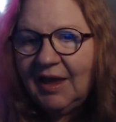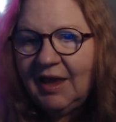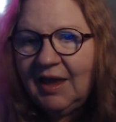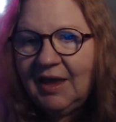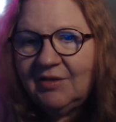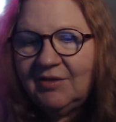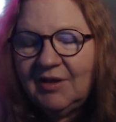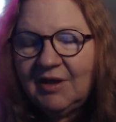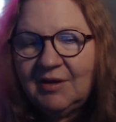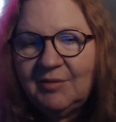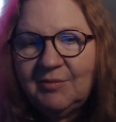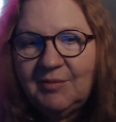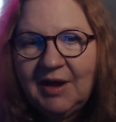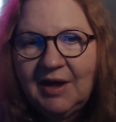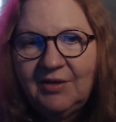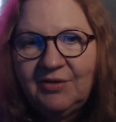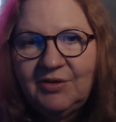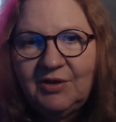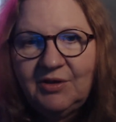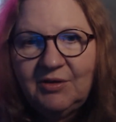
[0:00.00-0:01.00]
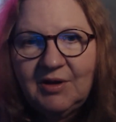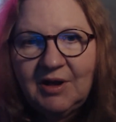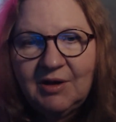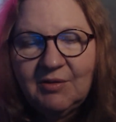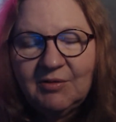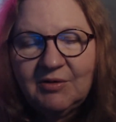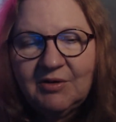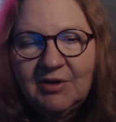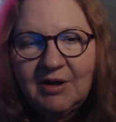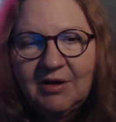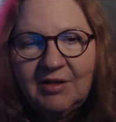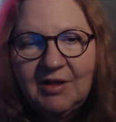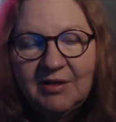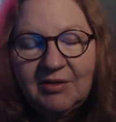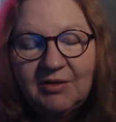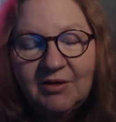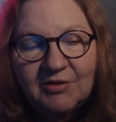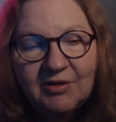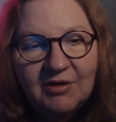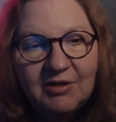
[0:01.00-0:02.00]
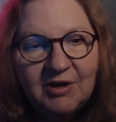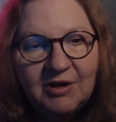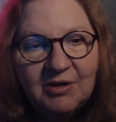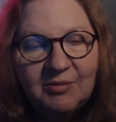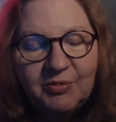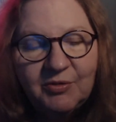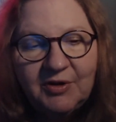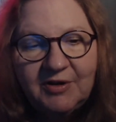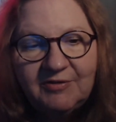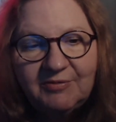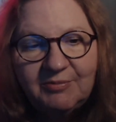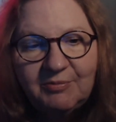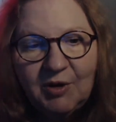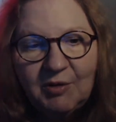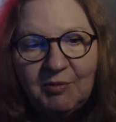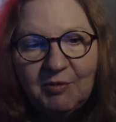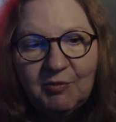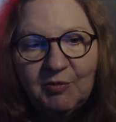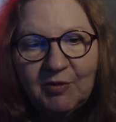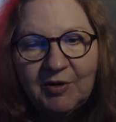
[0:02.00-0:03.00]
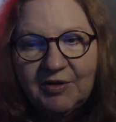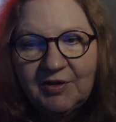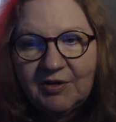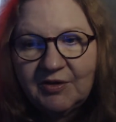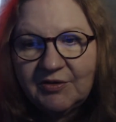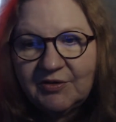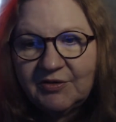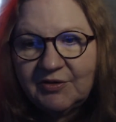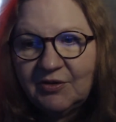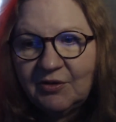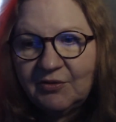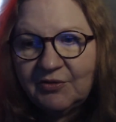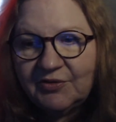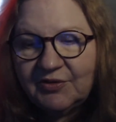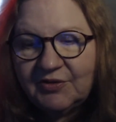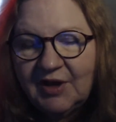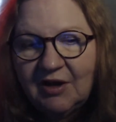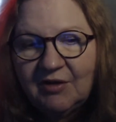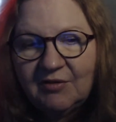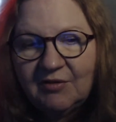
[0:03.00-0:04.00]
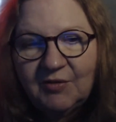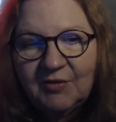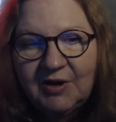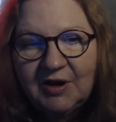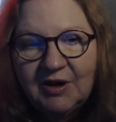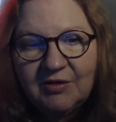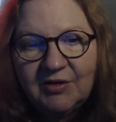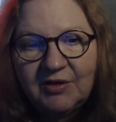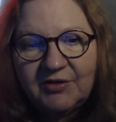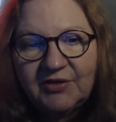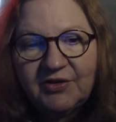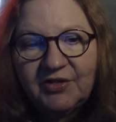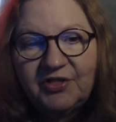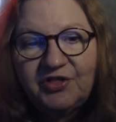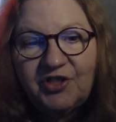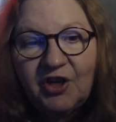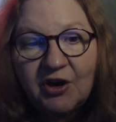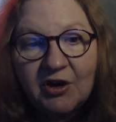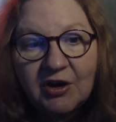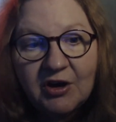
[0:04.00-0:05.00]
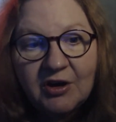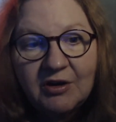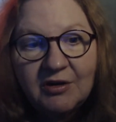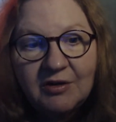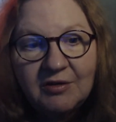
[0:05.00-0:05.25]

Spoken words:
then Matthew and I were talking, and there's a little brief moment where there's no sound. We hear this thunk.